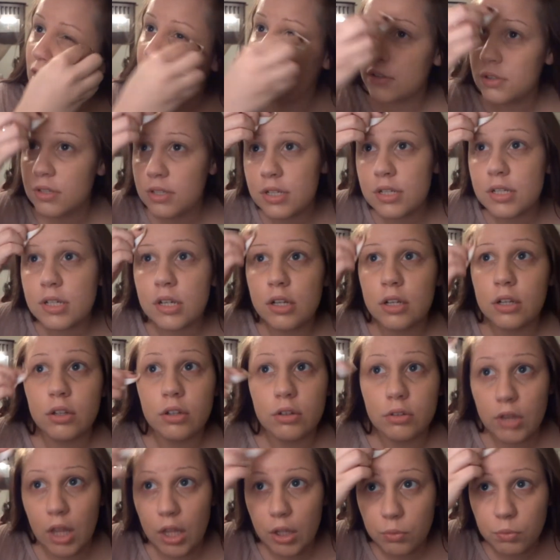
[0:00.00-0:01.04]
used
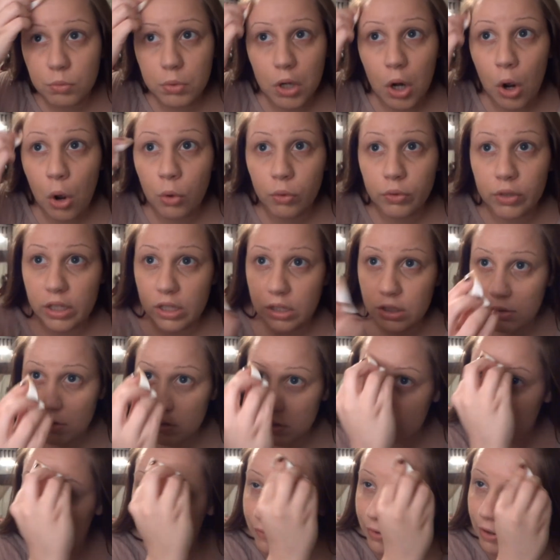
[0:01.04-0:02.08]
to, like, would only
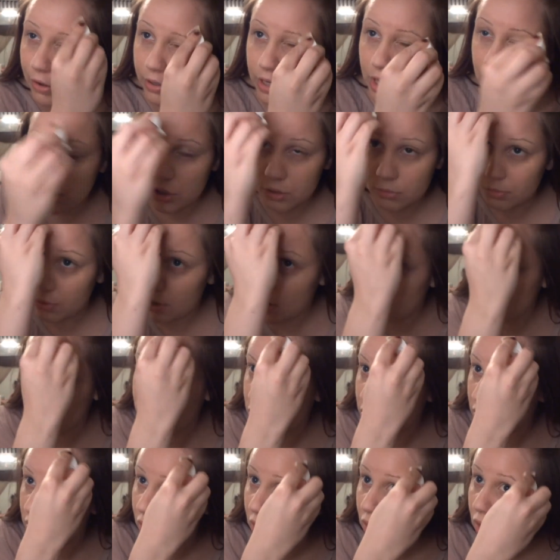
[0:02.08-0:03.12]
use my foundation brush,
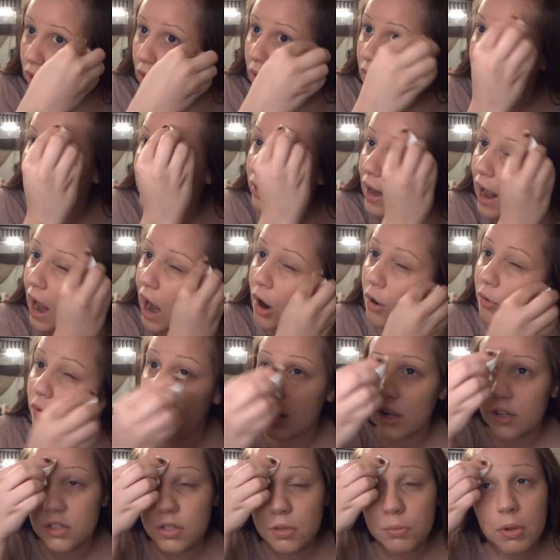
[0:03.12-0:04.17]
and now
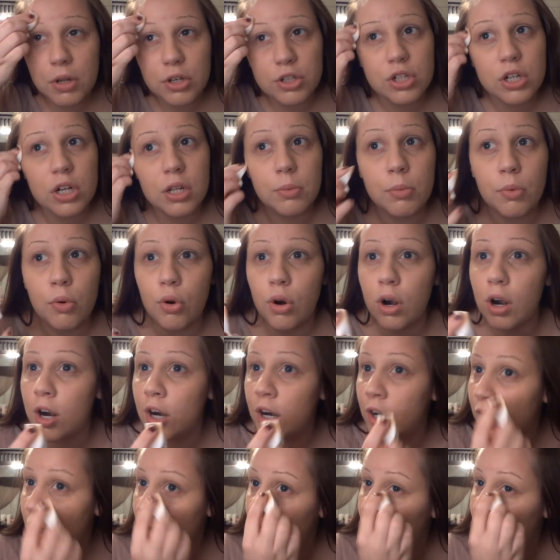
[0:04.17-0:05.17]
not so much anymore.